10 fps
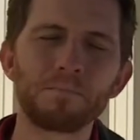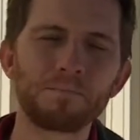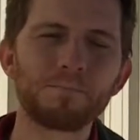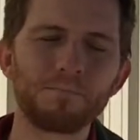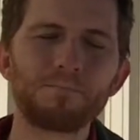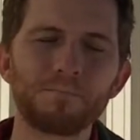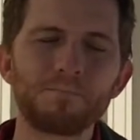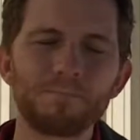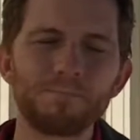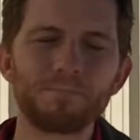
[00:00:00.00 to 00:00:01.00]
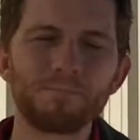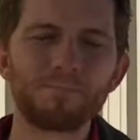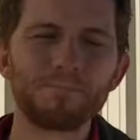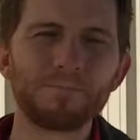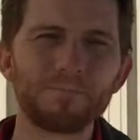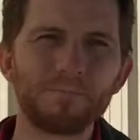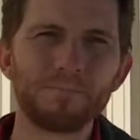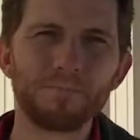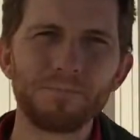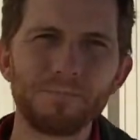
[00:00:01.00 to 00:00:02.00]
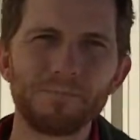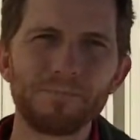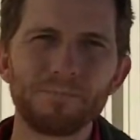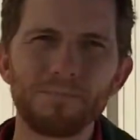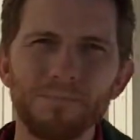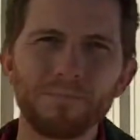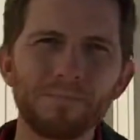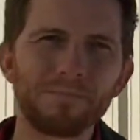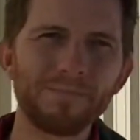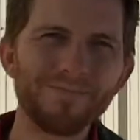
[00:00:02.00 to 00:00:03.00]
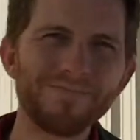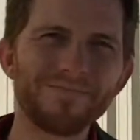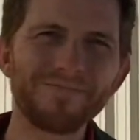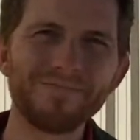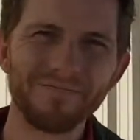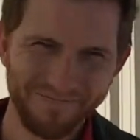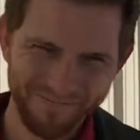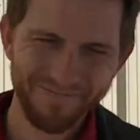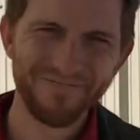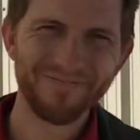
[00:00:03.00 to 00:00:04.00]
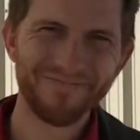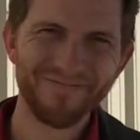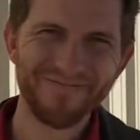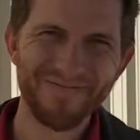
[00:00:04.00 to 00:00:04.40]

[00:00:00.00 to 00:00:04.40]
Okay. Cool. Well, thank you very much, Brian. We appreciate it.